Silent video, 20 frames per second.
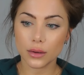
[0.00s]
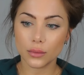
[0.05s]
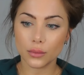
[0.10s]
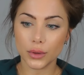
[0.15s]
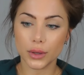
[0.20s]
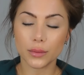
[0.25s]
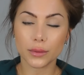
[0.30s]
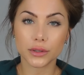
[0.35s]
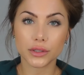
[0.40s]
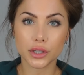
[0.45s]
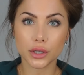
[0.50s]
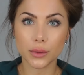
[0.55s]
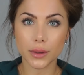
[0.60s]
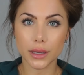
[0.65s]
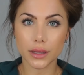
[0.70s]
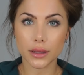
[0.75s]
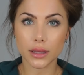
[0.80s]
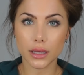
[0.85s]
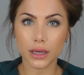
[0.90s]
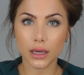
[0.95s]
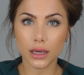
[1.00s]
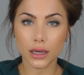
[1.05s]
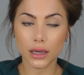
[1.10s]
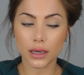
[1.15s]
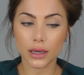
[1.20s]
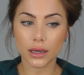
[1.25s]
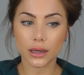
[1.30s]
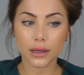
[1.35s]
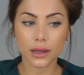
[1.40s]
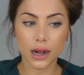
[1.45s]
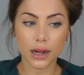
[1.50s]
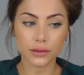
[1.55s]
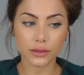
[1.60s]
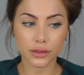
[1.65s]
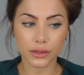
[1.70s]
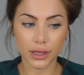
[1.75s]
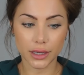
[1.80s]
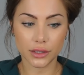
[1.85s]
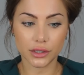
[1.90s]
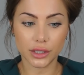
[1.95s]
we were doing the
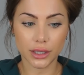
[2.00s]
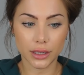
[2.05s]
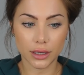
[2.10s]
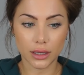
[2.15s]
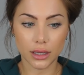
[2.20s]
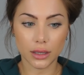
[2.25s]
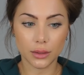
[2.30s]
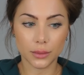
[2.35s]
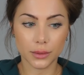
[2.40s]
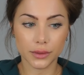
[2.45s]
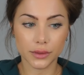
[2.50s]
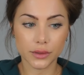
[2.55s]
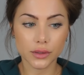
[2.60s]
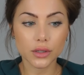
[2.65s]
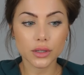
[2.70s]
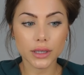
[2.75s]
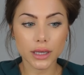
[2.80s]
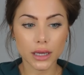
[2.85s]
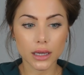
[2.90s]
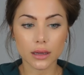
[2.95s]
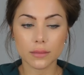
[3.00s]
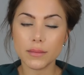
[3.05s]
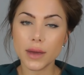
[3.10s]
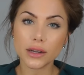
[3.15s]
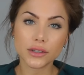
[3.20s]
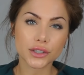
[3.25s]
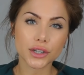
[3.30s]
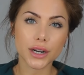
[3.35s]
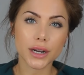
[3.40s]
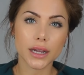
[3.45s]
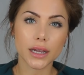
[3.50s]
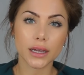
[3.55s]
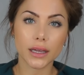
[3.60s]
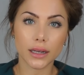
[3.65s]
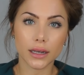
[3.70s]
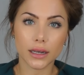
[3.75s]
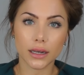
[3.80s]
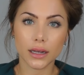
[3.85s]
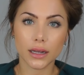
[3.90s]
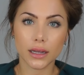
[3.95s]
consultation and he was looking and measuring
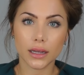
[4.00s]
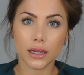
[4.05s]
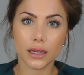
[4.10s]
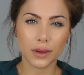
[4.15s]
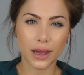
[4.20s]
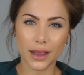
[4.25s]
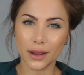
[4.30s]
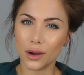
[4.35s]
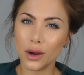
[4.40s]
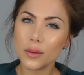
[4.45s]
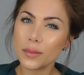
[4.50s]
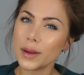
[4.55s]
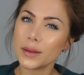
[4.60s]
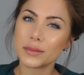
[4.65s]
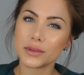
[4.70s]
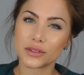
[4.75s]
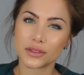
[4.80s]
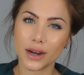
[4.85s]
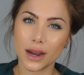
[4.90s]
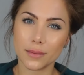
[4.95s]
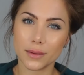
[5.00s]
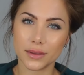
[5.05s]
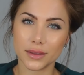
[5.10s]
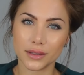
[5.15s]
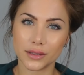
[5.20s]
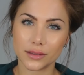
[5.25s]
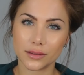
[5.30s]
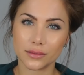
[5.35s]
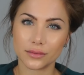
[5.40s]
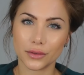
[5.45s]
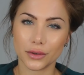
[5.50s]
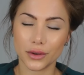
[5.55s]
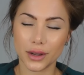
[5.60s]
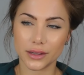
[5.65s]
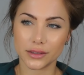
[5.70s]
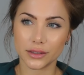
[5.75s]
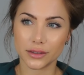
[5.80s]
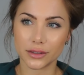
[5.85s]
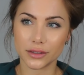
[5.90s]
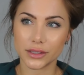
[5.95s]
and I hope I'm describing this for you
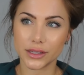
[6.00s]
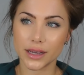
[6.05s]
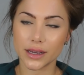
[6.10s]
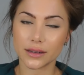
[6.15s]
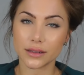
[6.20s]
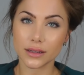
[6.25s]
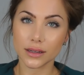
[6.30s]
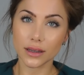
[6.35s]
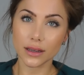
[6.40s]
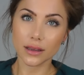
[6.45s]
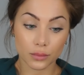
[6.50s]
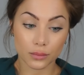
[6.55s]
guys to understand.